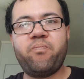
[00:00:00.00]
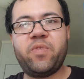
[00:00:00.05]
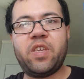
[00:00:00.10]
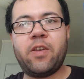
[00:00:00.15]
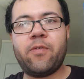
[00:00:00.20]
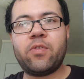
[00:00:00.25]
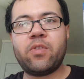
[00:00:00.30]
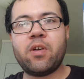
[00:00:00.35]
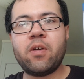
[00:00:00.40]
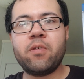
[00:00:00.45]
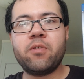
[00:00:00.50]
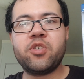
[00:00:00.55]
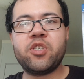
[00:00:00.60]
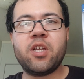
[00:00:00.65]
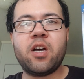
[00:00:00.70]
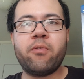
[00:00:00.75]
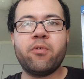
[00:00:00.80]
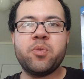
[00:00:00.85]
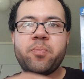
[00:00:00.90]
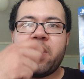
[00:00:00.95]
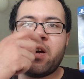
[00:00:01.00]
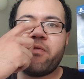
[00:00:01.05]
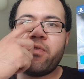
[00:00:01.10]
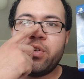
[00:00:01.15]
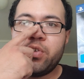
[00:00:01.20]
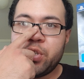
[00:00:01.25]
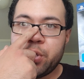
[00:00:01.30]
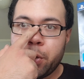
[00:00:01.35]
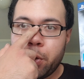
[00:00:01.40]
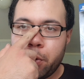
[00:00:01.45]
Even though Star Wars
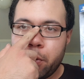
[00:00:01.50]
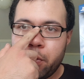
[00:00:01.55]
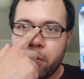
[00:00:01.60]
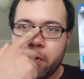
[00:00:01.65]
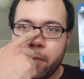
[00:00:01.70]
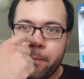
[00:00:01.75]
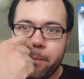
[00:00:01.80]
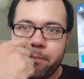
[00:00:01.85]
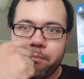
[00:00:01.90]
Battlefront 2